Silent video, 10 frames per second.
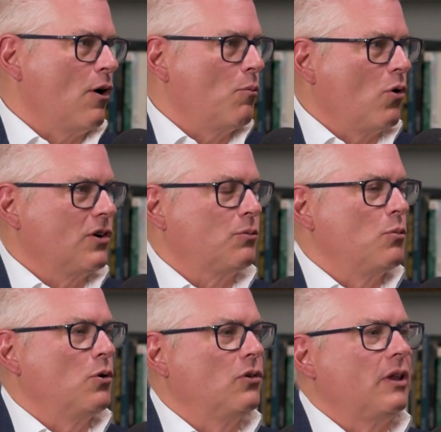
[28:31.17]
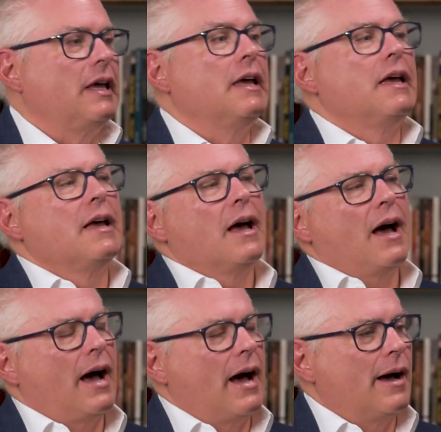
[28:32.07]
go more smoothly.
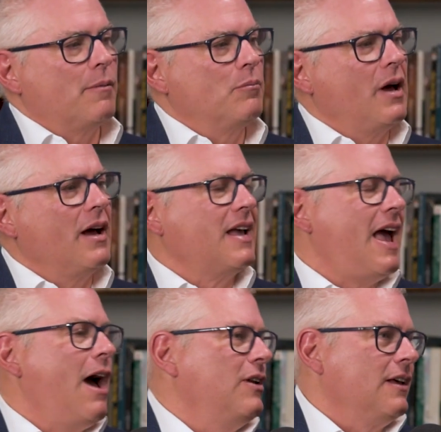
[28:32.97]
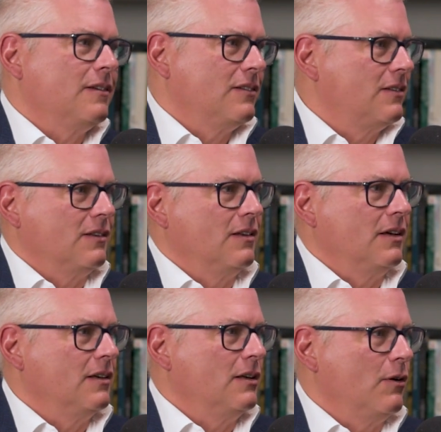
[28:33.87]
Accounting's,
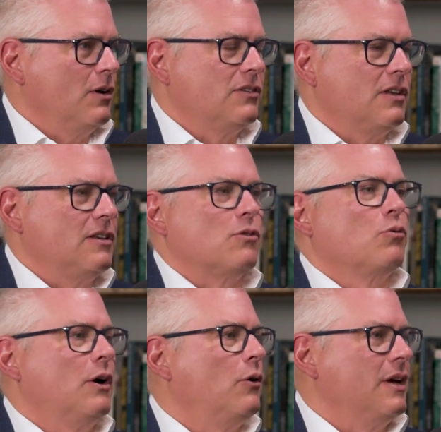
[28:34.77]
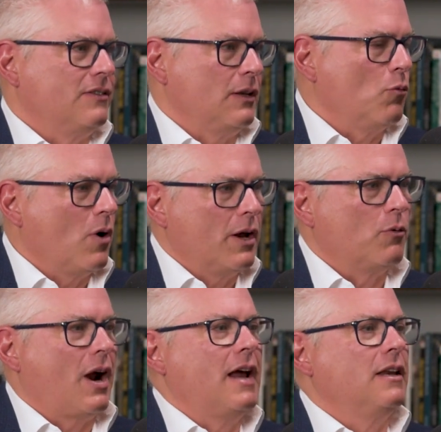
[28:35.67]
is a real easy one,
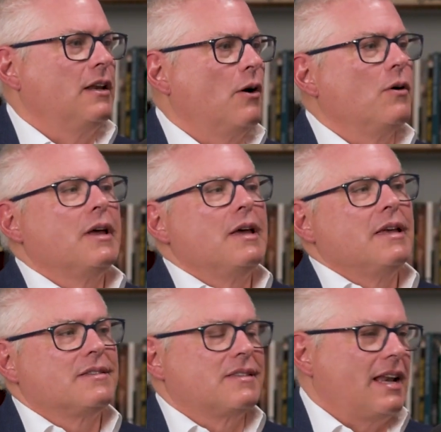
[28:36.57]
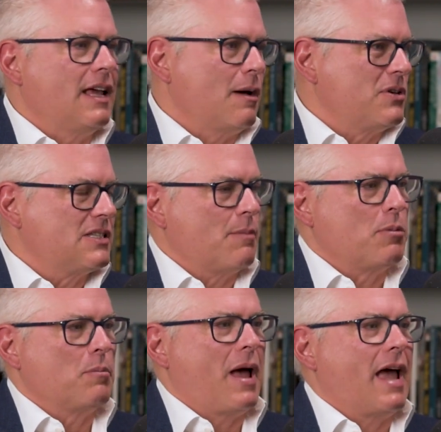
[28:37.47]
right? Setting up a
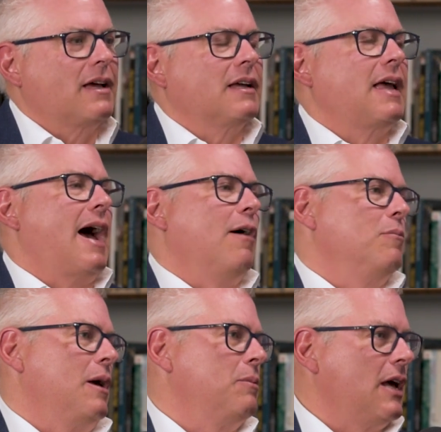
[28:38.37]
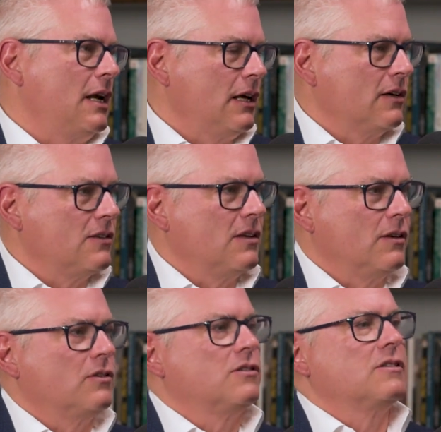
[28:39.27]
separate bank account, maybe getting a
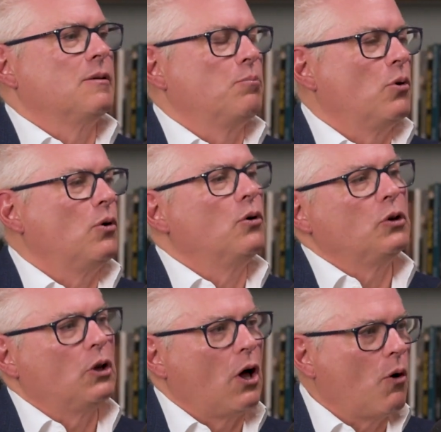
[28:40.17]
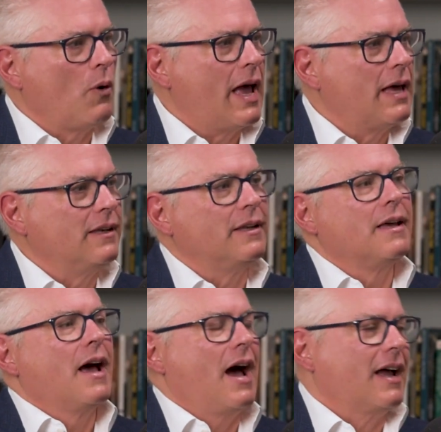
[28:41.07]
simple low-end
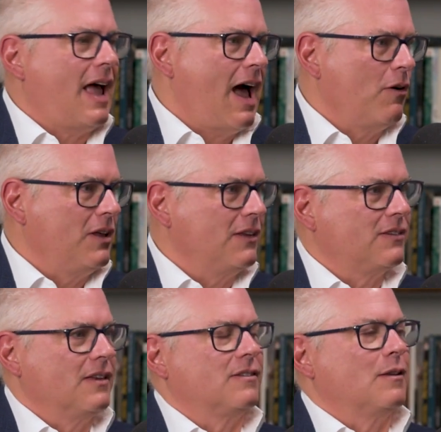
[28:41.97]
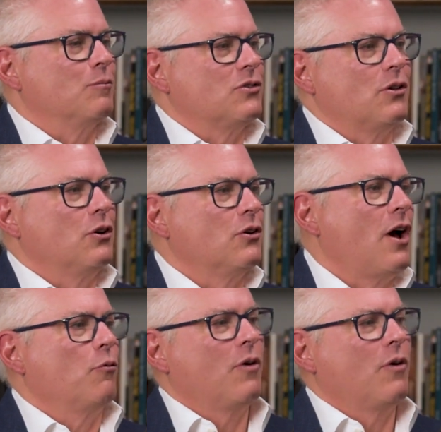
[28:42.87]
accounting system so that you're not